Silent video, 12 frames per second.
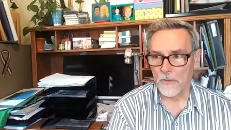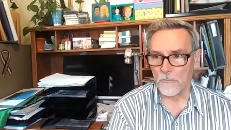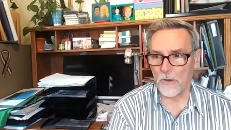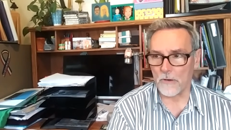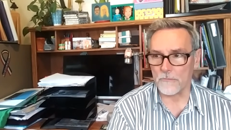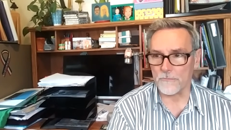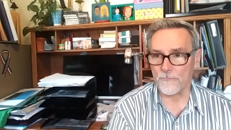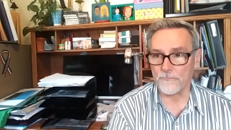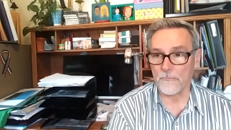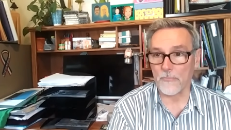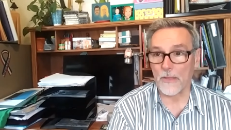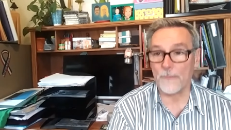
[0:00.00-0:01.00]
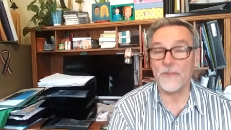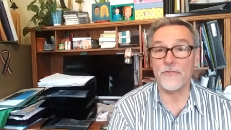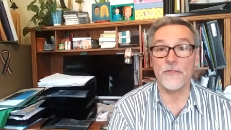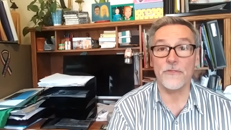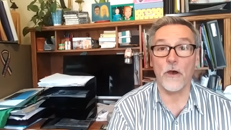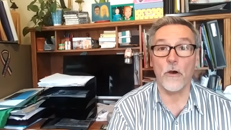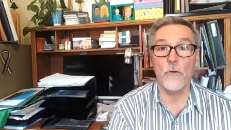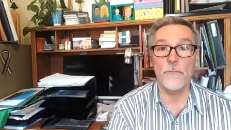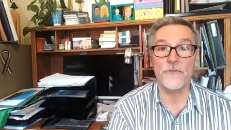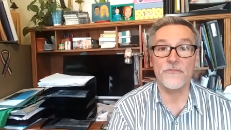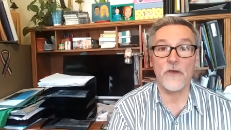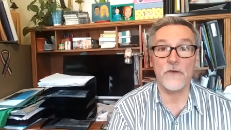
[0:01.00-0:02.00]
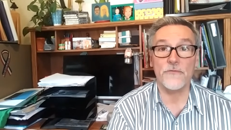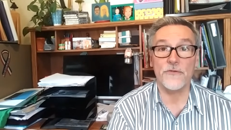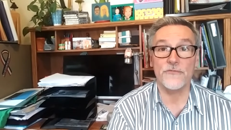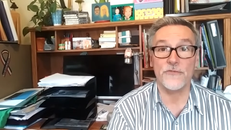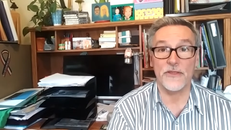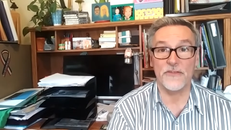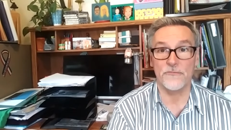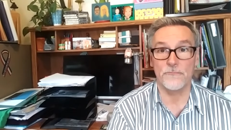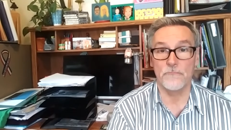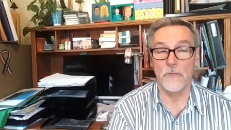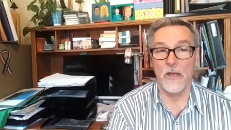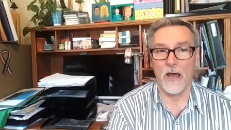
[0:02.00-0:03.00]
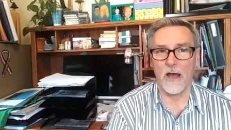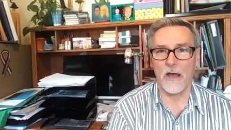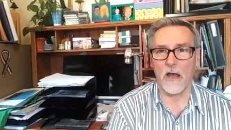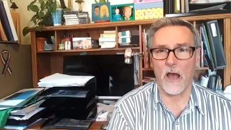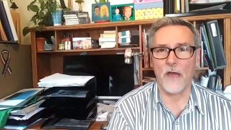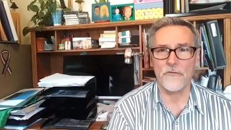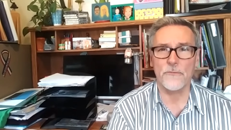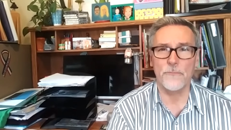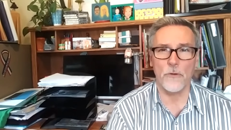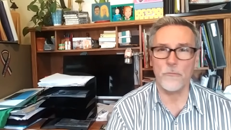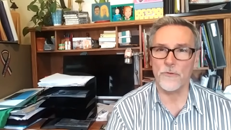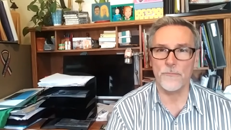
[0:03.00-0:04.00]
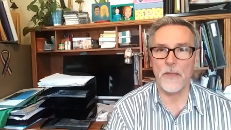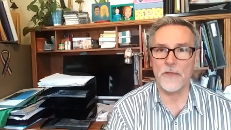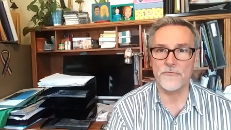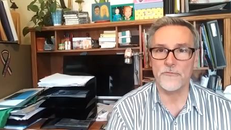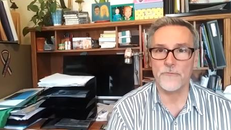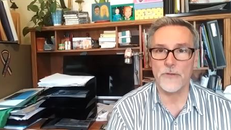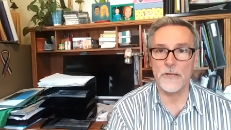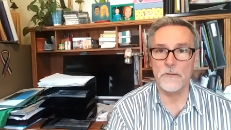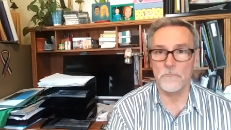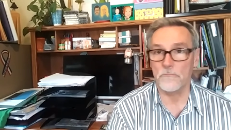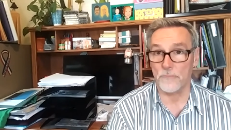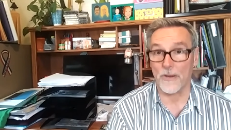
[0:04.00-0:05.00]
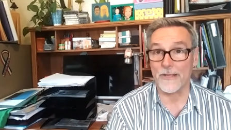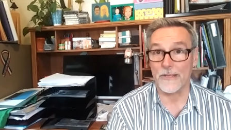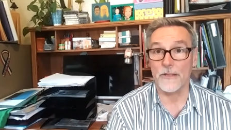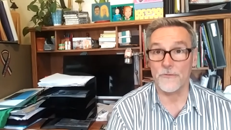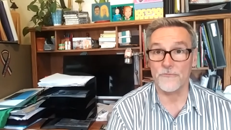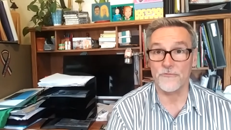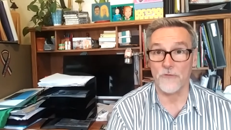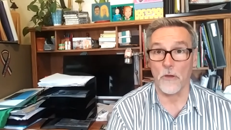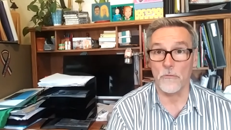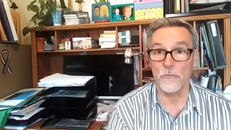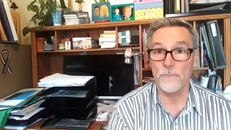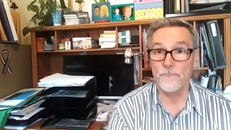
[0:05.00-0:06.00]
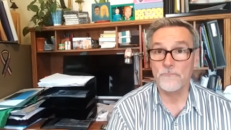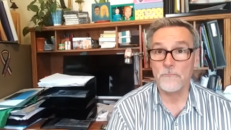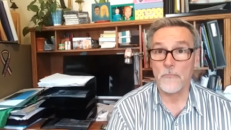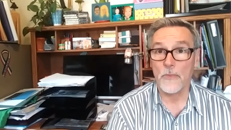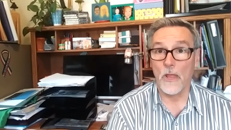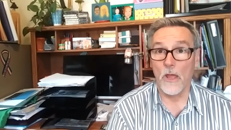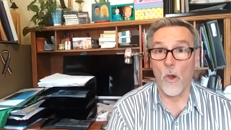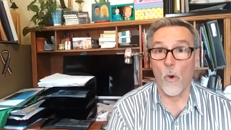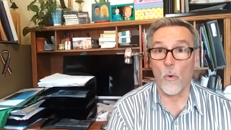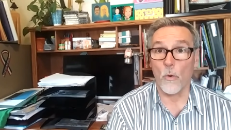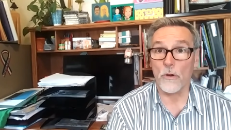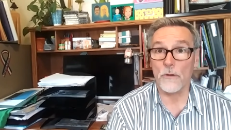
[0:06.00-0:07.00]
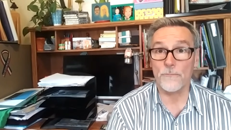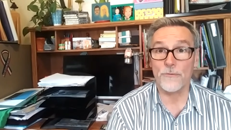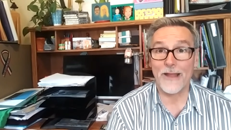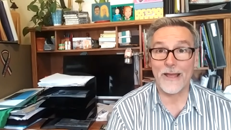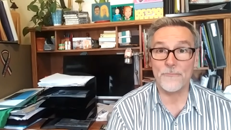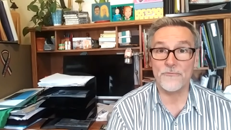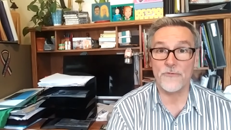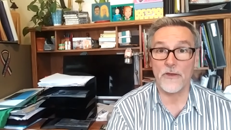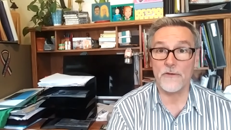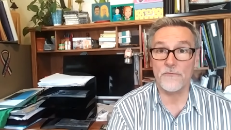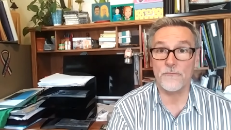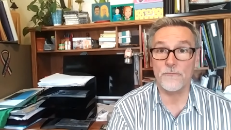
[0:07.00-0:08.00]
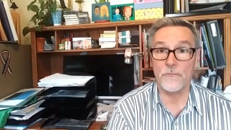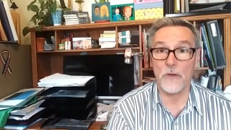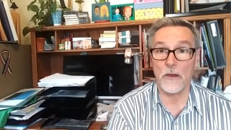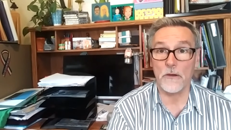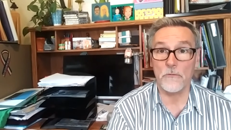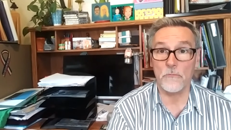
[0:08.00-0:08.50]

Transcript: Well, I mean, the, the home itself is, is either built with masonry, brick, and stone, or perhaps uh, uh,